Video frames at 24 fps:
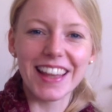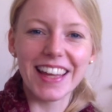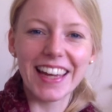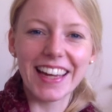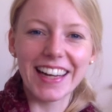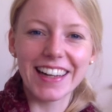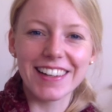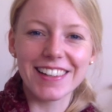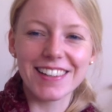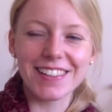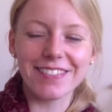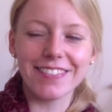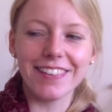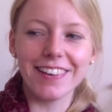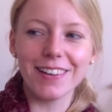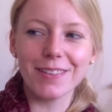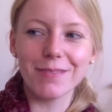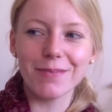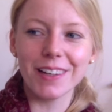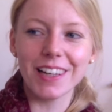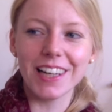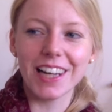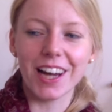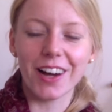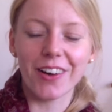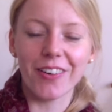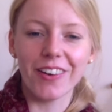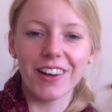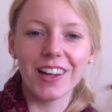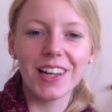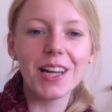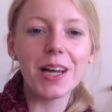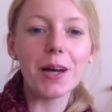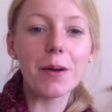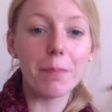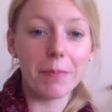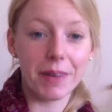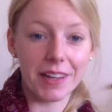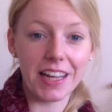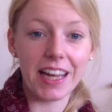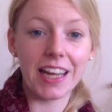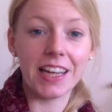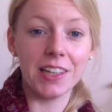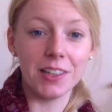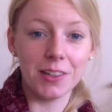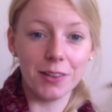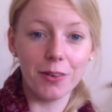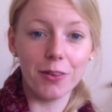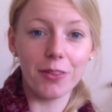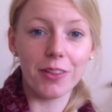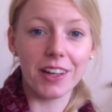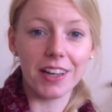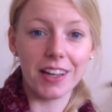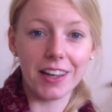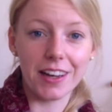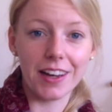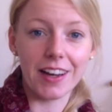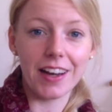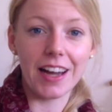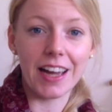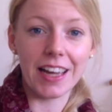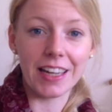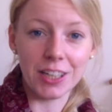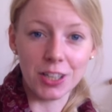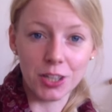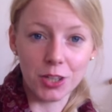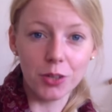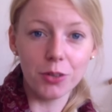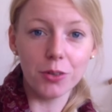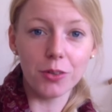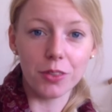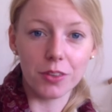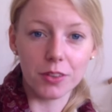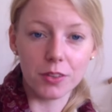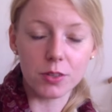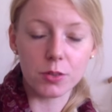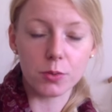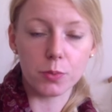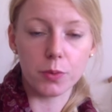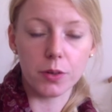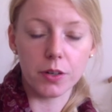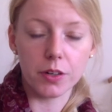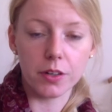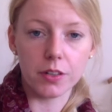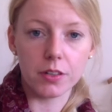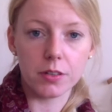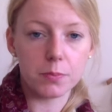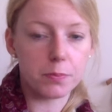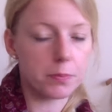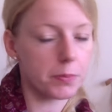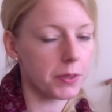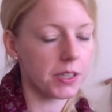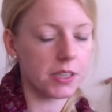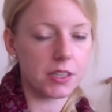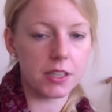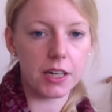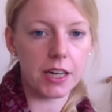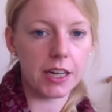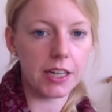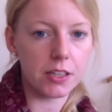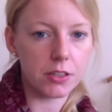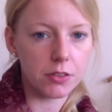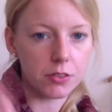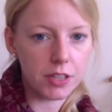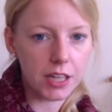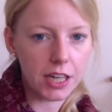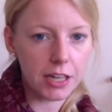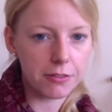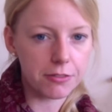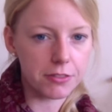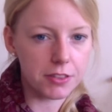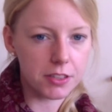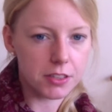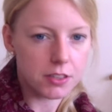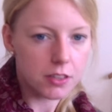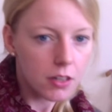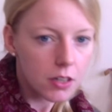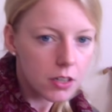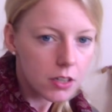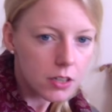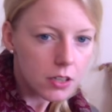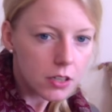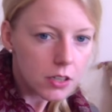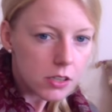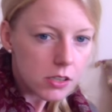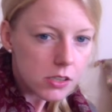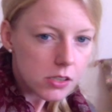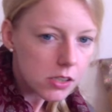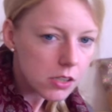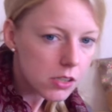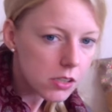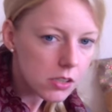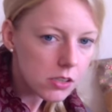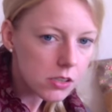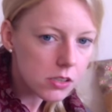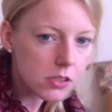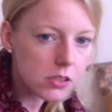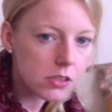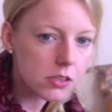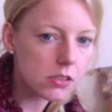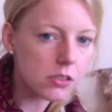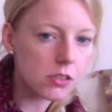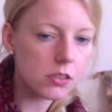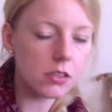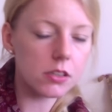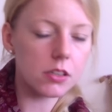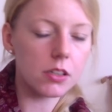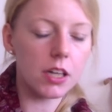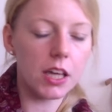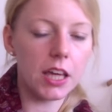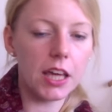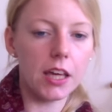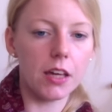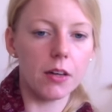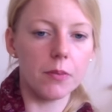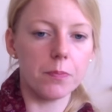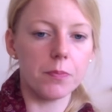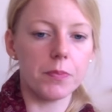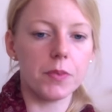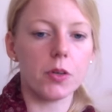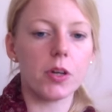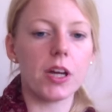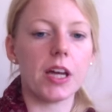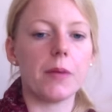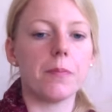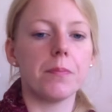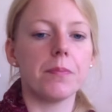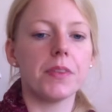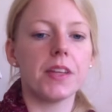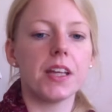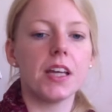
the English word by now, but I know that I know this word, but I don't have it here. Okay,